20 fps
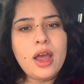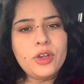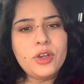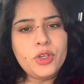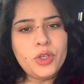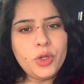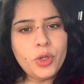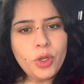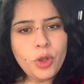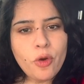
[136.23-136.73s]

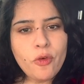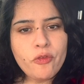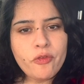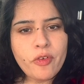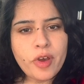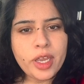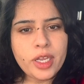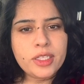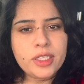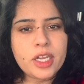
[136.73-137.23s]
Do you
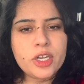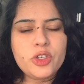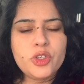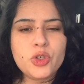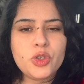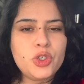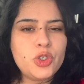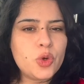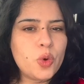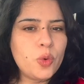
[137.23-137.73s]
find that
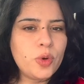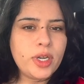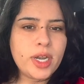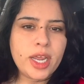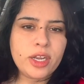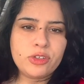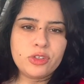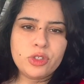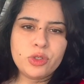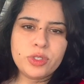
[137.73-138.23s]
you don't
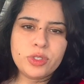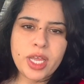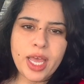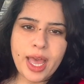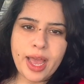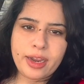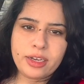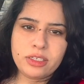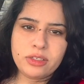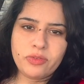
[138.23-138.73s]
like to do the
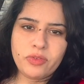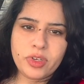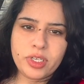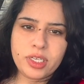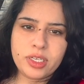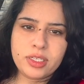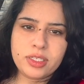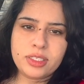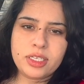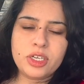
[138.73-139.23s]

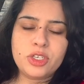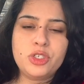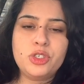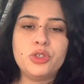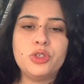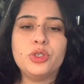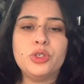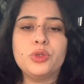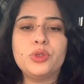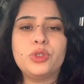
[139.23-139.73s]
activities that
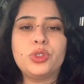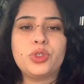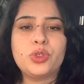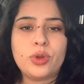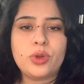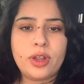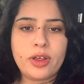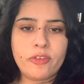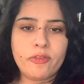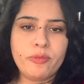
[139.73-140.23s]
you used to
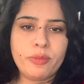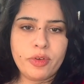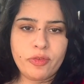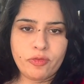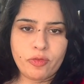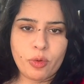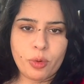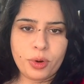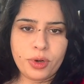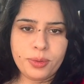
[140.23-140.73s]
love
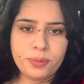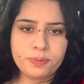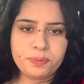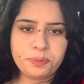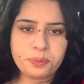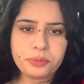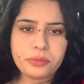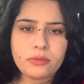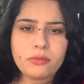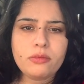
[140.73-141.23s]
before?
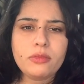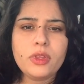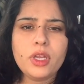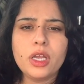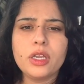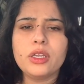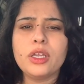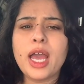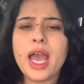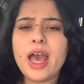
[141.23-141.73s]

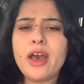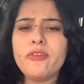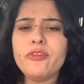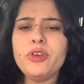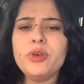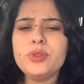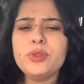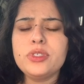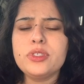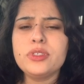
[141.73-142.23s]
And have
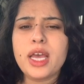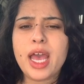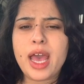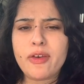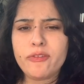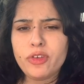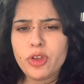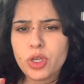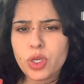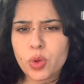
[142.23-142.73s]
you
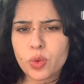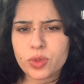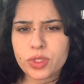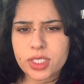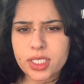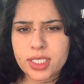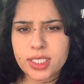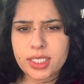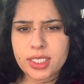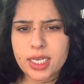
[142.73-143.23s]

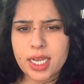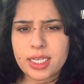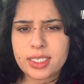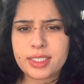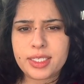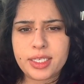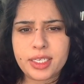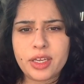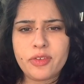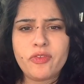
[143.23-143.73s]
noticed a
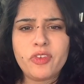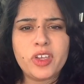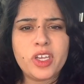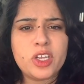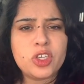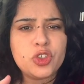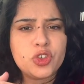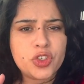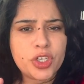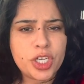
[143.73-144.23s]

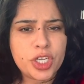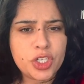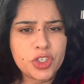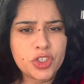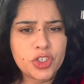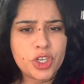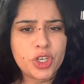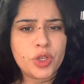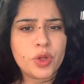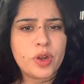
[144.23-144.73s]
significant
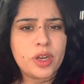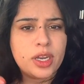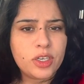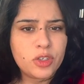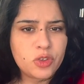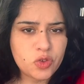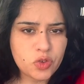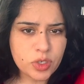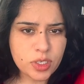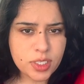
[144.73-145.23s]
change in your
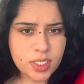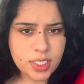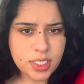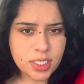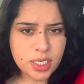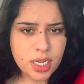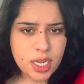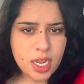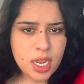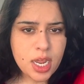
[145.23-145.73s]

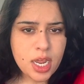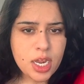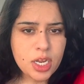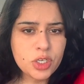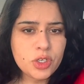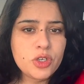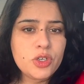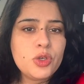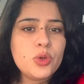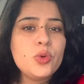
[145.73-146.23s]
interest
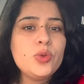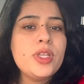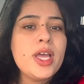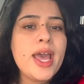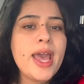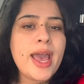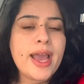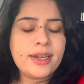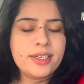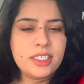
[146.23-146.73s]
to do
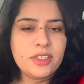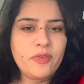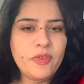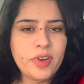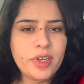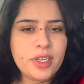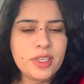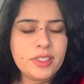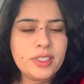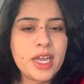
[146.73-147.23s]
the
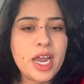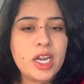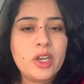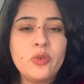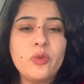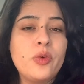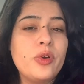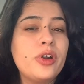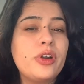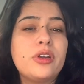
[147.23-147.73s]
activities that
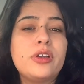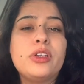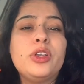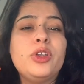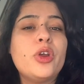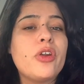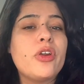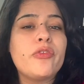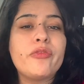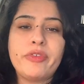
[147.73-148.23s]
were
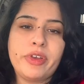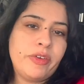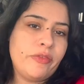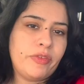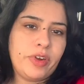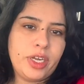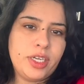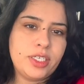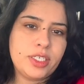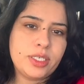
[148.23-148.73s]
your
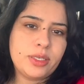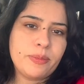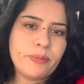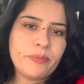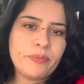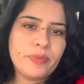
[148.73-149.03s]
favorite?